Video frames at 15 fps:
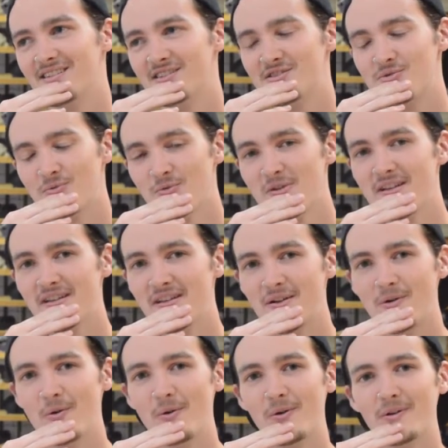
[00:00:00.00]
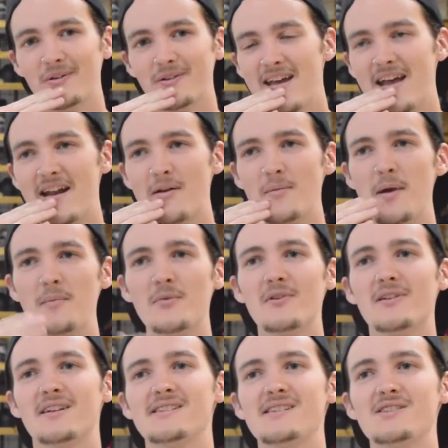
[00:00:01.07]
it's really cool. And I
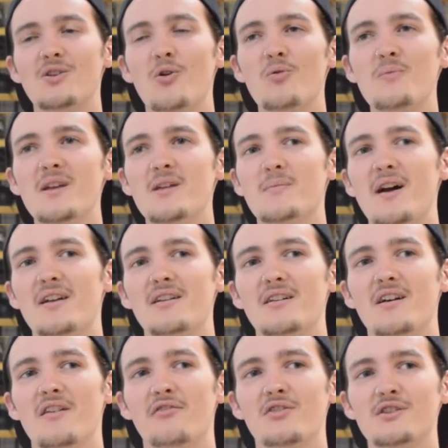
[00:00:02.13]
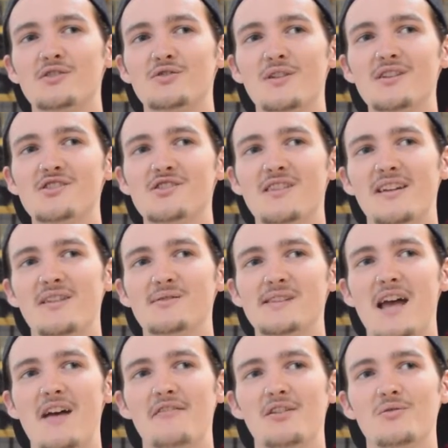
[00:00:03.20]
remember, because he told me about a, a frustration that he was
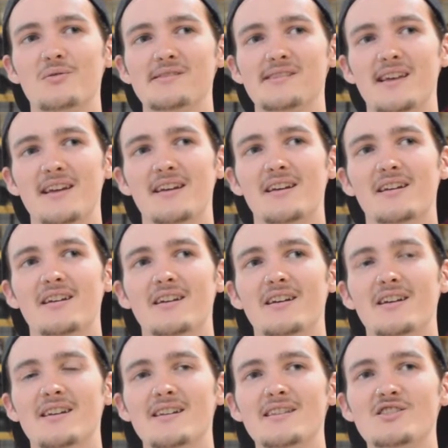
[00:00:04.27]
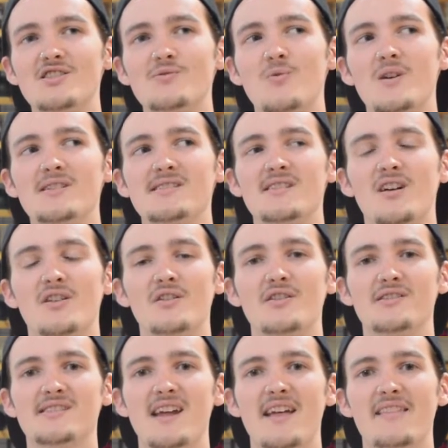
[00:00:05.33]
having was, like, he just wants to
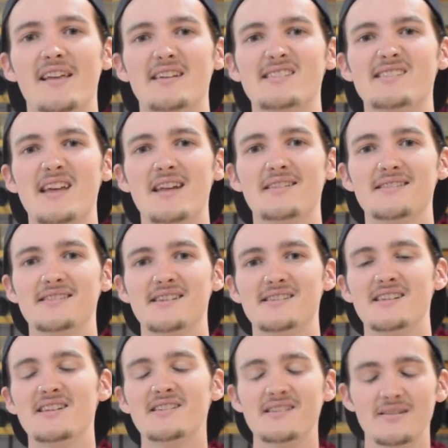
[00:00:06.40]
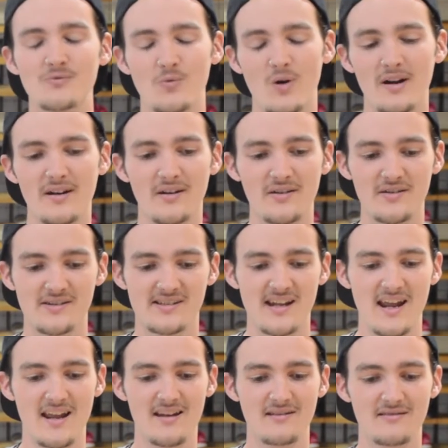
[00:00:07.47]
understand, like, sentences. He doesn't want to
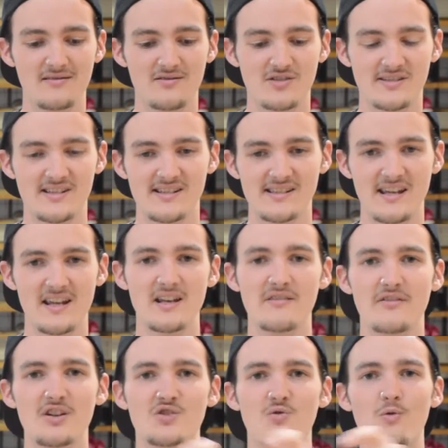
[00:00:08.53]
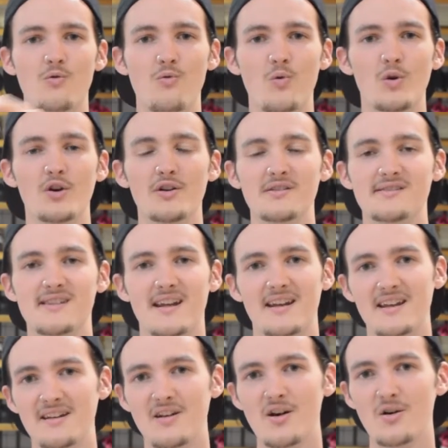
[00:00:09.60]
understand just these individual words that
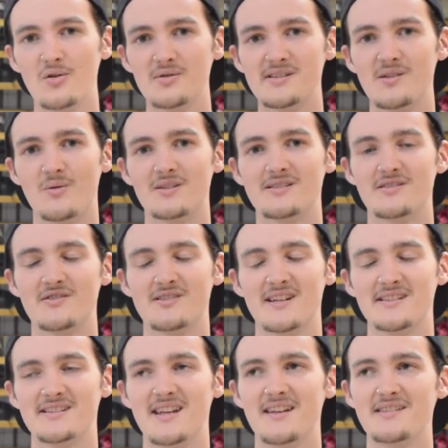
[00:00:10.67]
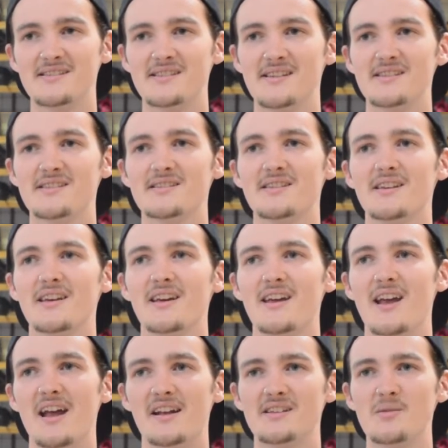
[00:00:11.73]
he knows. He wants to understand sentences.
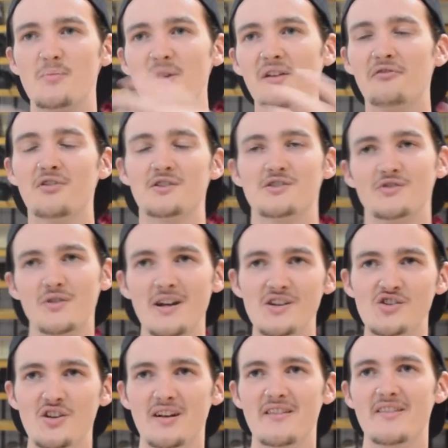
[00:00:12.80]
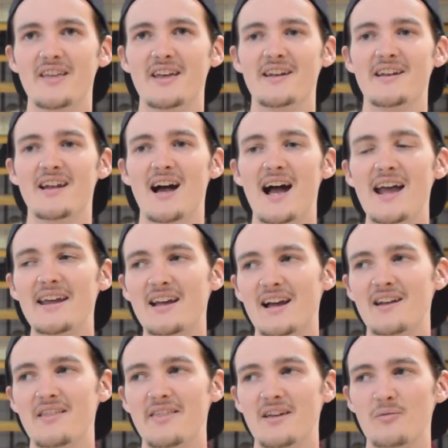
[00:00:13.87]
And it's a big frustration, and then I
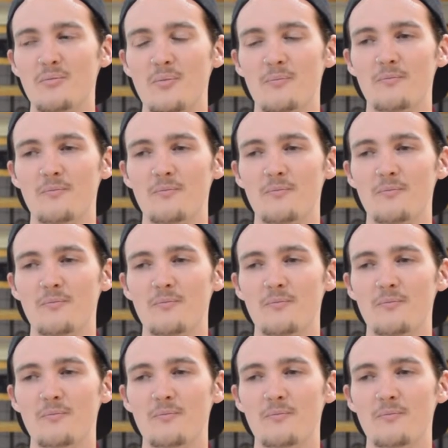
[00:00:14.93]
kind of think